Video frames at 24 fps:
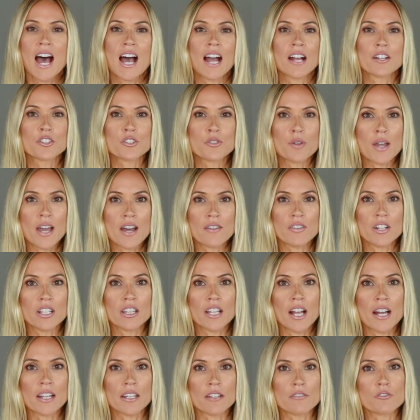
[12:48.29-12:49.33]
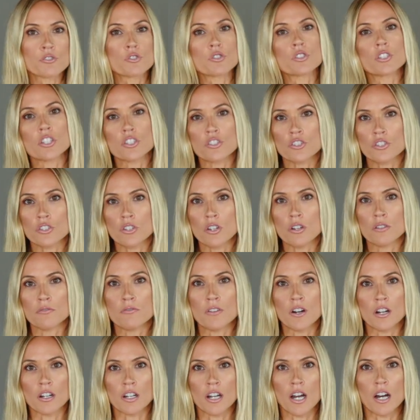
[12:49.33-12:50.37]
I do have a lot of traditional
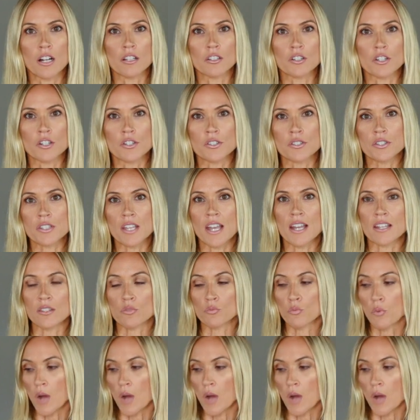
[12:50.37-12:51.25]
fall colors as